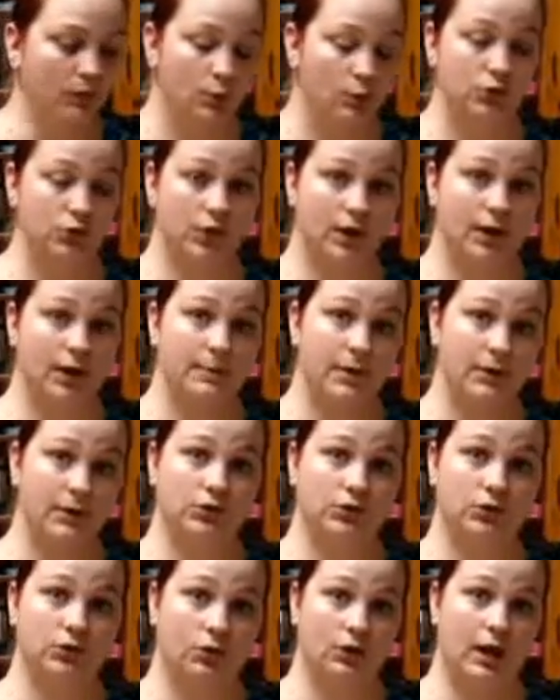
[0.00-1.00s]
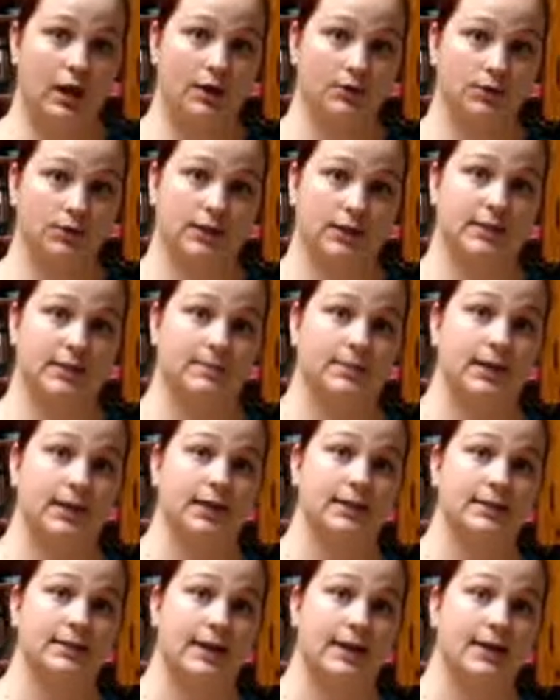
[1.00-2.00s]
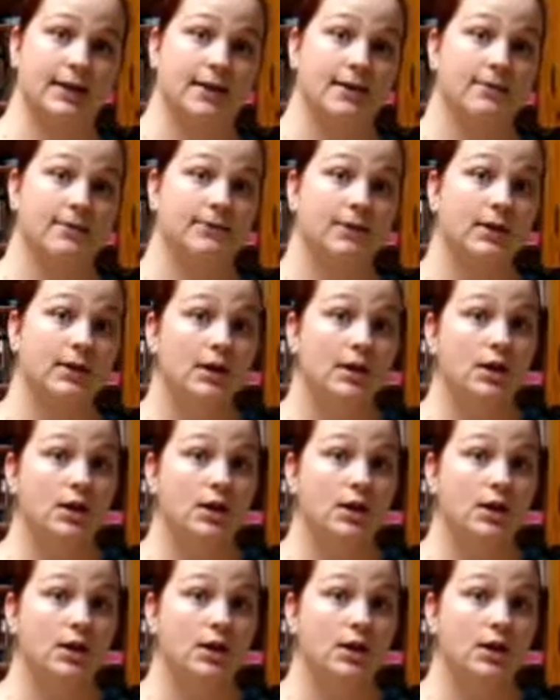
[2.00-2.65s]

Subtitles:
What's great about the Toll House recipe is that if